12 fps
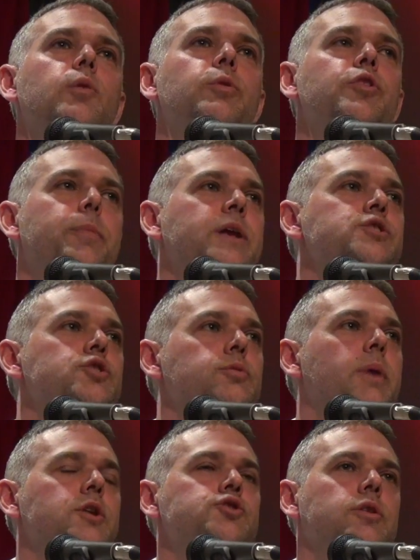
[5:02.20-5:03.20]
we spend
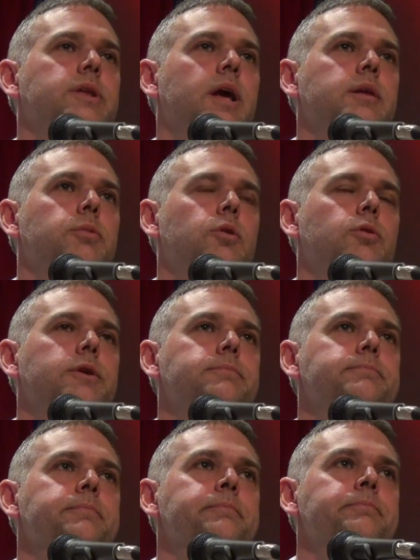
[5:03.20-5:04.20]
too much on the unemployed.
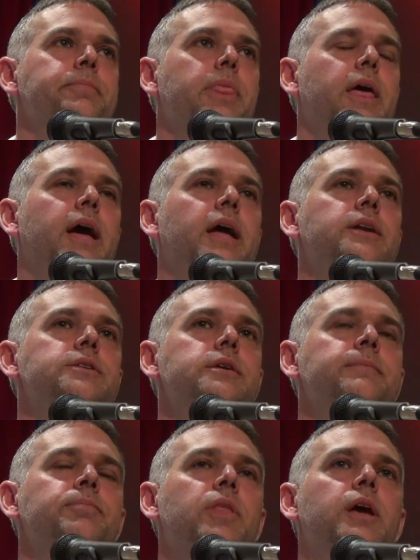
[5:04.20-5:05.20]
And
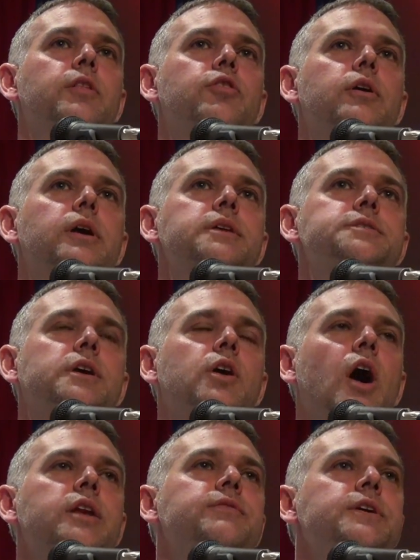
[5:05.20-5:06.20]
it's a
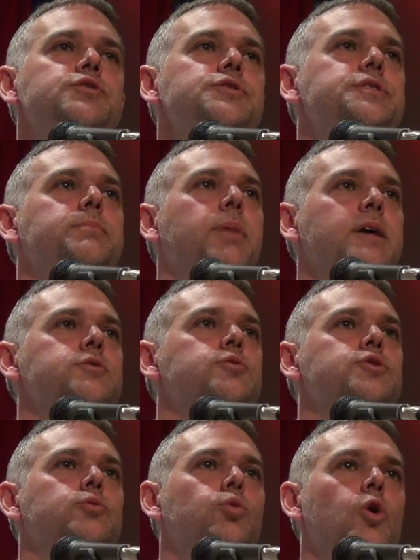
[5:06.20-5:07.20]
kind of interesting
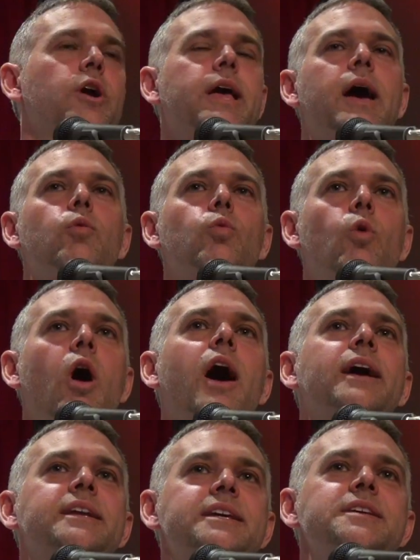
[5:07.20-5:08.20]
puzzle to work out
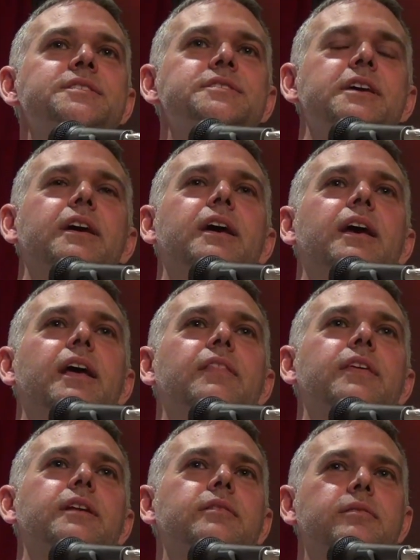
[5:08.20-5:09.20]
why it is
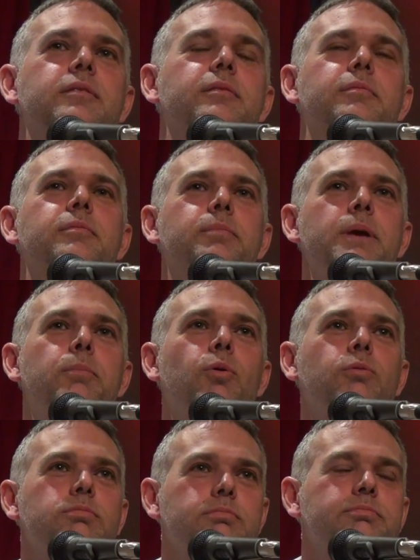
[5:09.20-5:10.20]
that
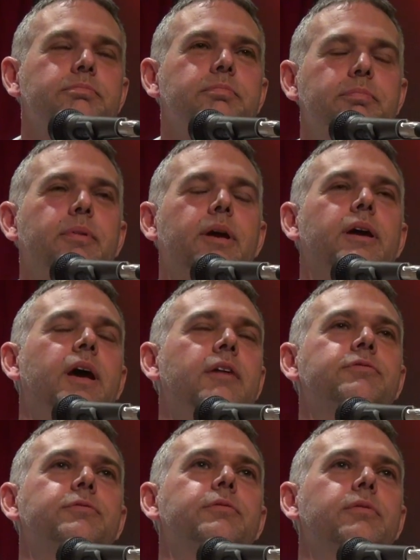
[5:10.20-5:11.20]
people have,